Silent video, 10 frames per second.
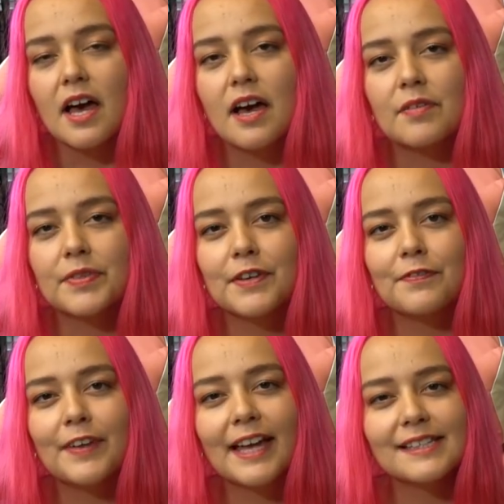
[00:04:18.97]
Uh, the
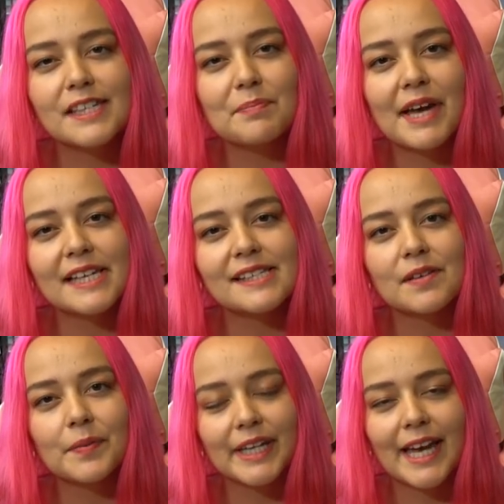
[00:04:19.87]
fancy mice
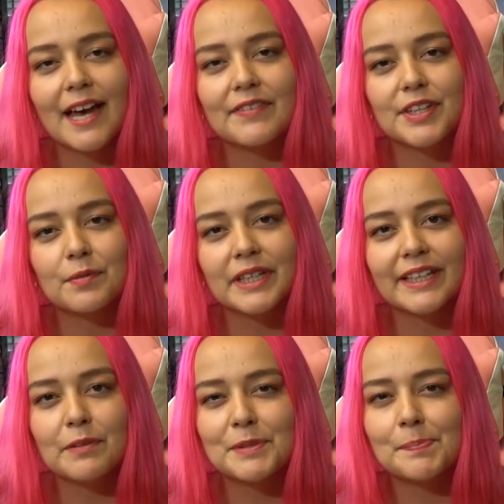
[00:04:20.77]
that we have that we
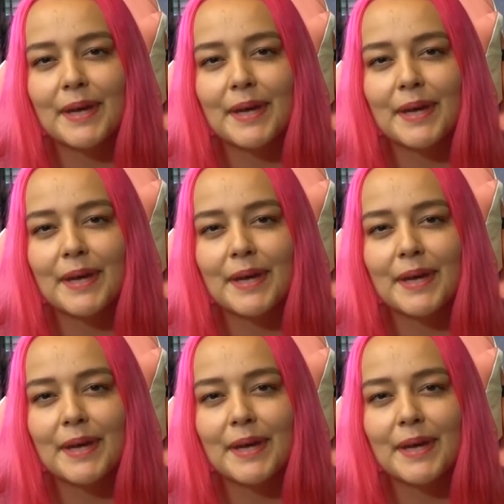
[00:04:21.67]
keep as